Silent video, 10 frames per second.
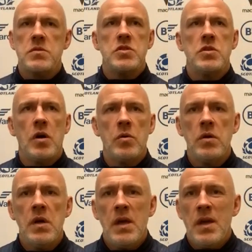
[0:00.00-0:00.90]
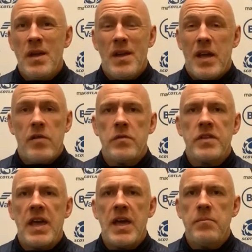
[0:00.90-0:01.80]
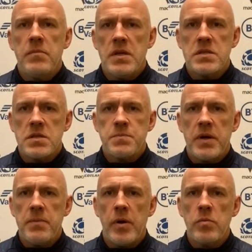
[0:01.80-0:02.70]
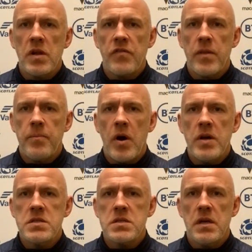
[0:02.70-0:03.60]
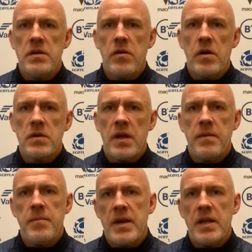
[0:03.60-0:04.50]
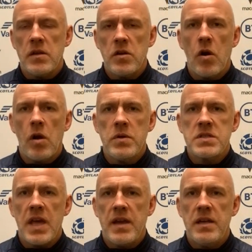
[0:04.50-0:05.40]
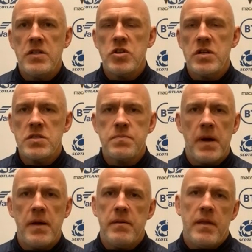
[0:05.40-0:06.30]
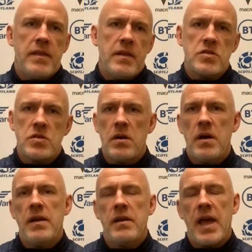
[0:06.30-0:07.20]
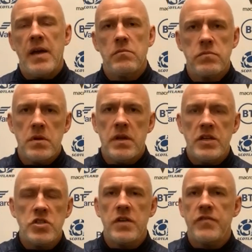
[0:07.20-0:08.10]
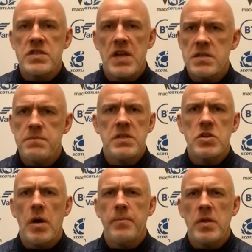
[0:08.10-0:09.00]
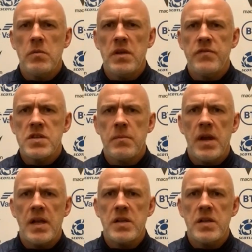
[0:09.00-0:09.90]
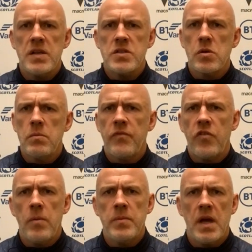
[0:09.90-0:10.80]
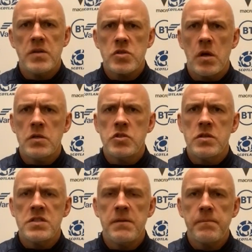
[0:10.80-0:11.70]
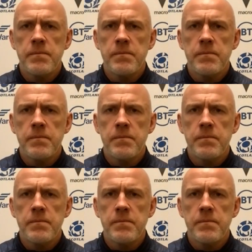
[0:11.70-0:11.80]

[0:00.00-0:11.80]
because, you know, in around the game, it's pretty brutal for the boys in around at the minute, and you're always getting injuries. But so, and again, an injury for Sez means an opportunity for someone else to go and perform in that Scotland jersey.